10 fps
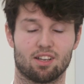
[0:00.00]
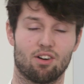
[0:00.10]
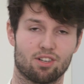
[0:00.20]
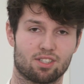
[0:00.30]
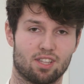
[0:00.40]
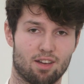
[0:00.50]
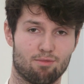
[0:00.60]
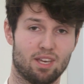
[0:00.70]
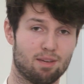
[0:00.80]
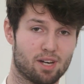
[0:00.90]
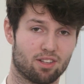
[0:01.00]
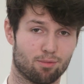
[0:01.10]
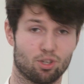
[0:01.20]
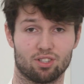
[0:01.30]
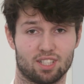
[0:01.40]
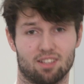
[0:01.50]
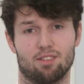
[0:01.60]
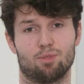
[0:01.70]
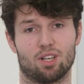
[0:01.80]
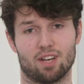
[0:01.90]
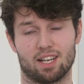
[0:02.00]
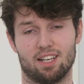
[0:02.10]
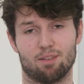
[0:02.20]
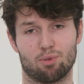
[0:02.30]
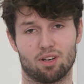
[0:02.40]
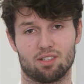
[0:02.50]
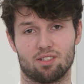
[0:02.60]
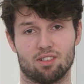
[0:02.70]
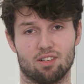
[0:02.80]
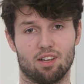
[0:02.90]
ask them, email them, contact them directly in person,